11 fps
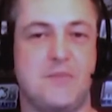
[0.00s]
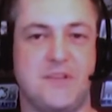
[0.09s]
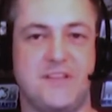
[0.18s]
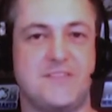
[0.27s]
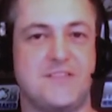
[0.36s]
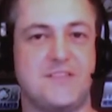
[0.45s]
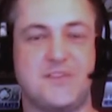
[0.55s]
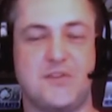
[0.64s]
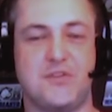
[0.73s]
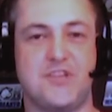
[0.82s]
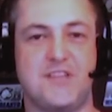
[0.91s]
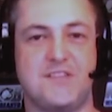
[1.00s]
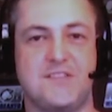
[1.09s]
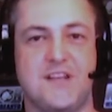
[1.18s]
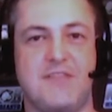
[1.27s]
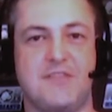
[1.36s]
but that's the only chance
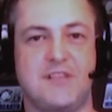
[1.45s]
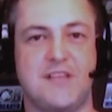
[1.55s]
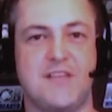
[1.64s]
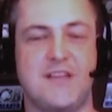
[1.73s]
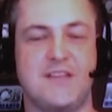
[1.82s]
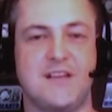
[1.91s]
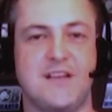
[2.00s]
he's going to have right. to land that.